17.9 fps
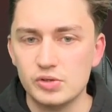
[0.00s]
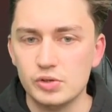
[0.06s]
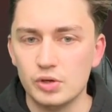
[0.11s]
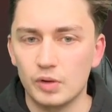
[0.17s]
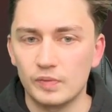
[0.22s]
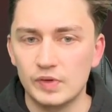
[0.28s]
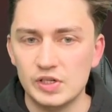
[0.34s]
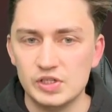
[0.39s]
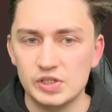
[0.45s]

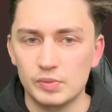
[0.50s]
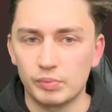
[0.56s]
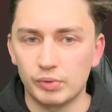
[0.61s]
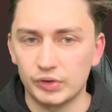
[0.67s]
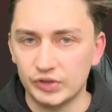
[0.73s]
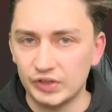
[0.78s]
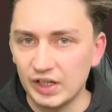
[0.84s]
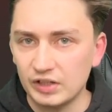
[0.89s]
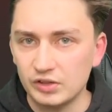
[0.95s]
to obviously
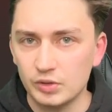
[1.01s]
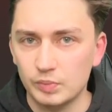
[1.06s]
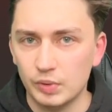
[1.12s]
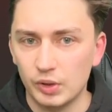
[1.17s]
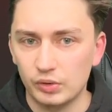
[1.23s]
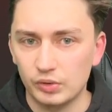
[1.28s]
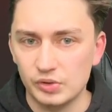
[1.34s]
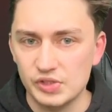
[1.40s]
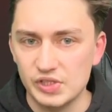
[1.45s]
protect the
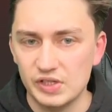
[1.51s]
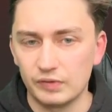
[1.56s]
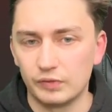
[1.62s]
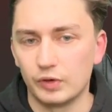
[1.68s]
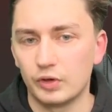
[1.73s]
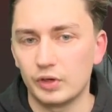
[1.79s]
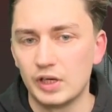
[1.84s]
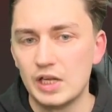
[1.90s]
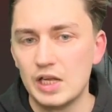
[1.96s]
pawn on
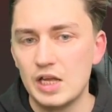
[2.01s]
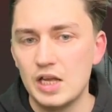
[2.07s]
c4,